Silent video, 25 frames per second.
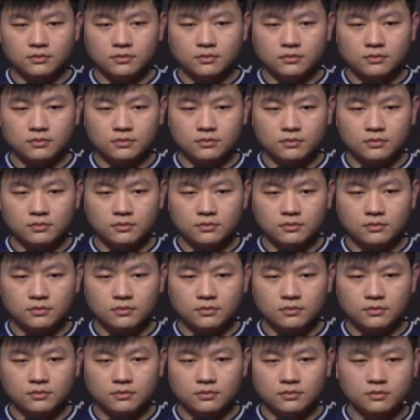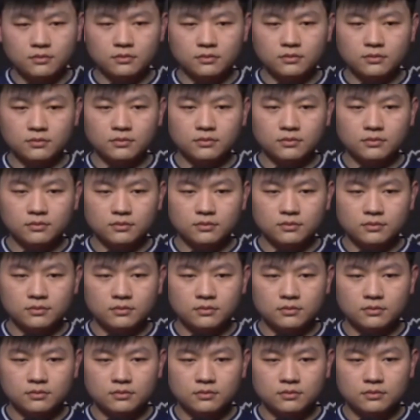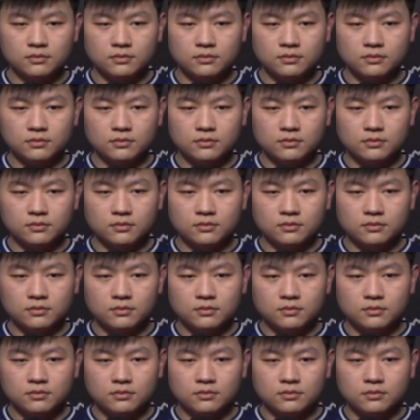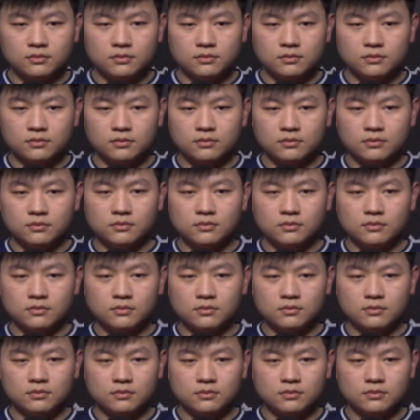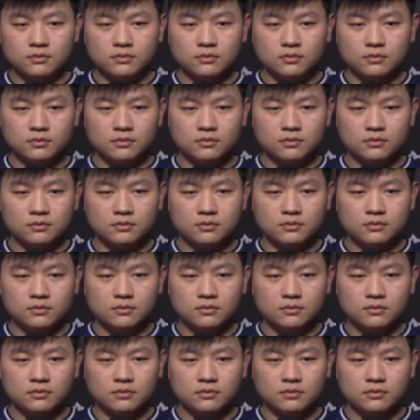(silent)